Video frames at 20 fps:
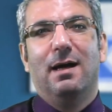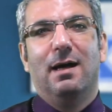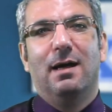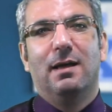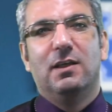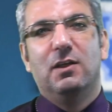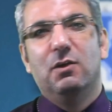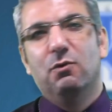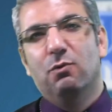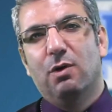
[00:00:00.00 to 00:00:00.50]

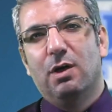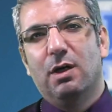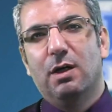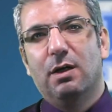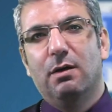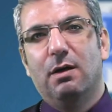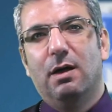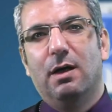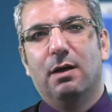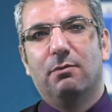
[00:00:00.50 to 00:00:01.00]
you
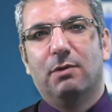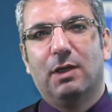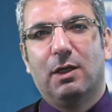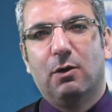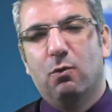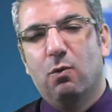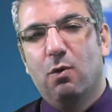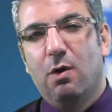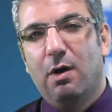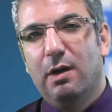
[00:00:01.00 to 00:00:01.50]
are
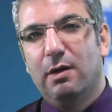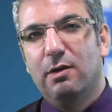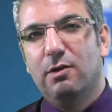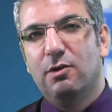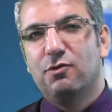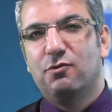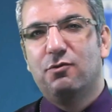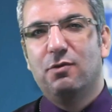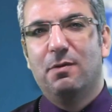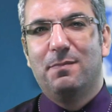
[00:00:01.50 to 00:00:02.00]

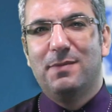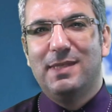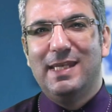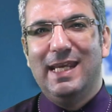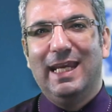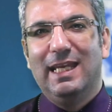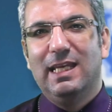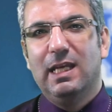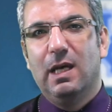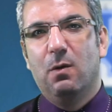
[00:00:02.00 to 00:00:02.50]
required to
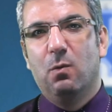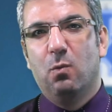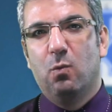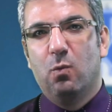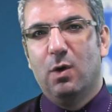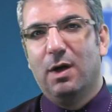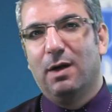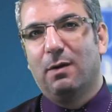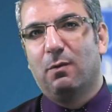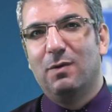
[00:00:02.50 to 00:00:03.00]
obtain a
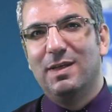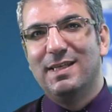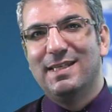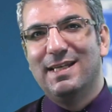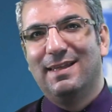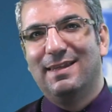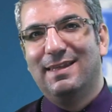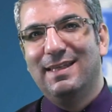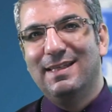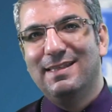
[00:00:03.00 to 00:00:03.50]
work
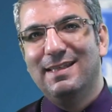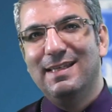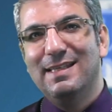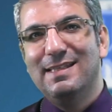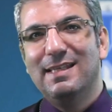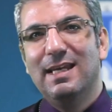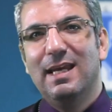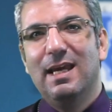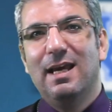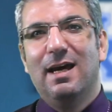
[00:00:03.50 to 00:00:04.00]
visa. This
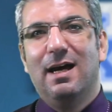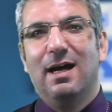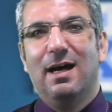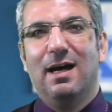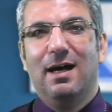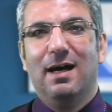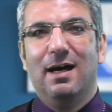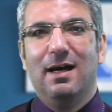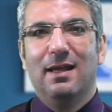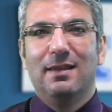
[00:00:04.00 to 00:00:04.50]
is
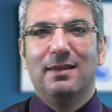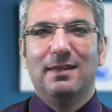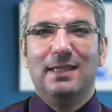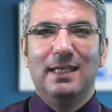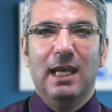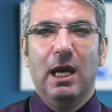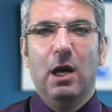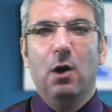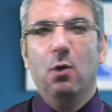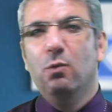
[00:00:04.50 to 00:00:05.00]

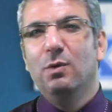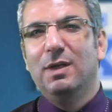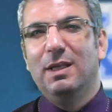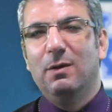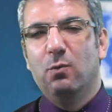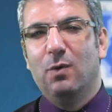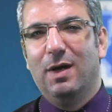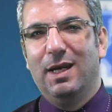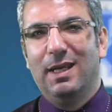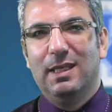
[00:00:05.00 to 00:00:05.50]
the only
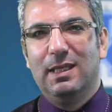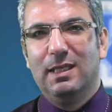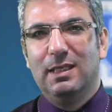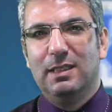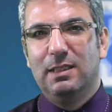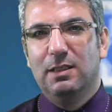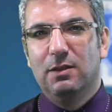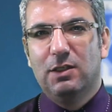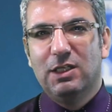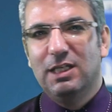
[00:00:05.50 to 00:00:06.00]
way
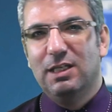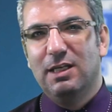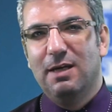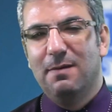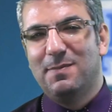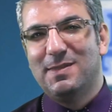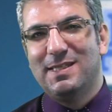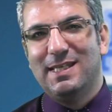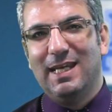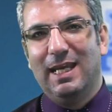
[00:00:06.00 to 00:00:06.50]
you can
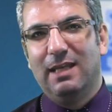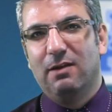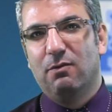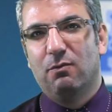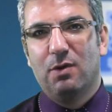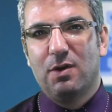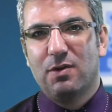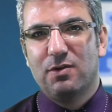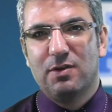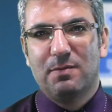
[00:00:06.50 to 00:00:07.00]
obtain a
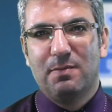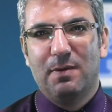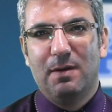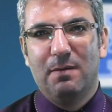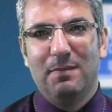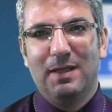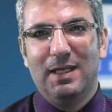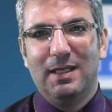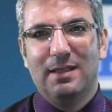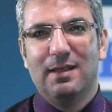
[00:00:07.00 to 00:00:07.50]
residence
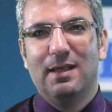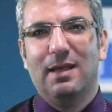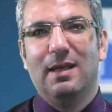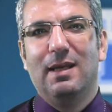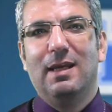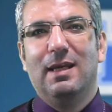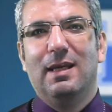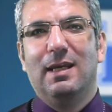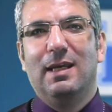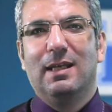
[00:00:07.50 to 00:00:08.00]
permit
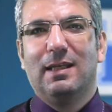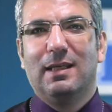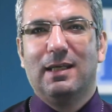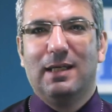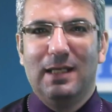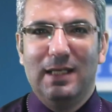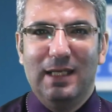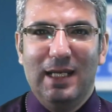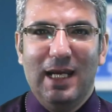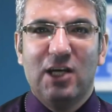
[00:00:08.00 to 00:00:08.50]
in
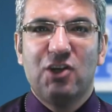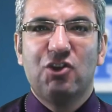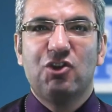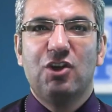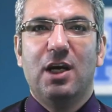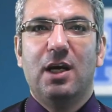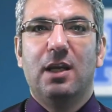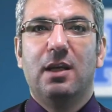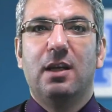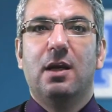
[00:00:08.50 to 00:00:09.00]

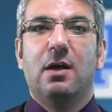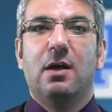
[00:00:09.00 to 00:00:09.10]
connection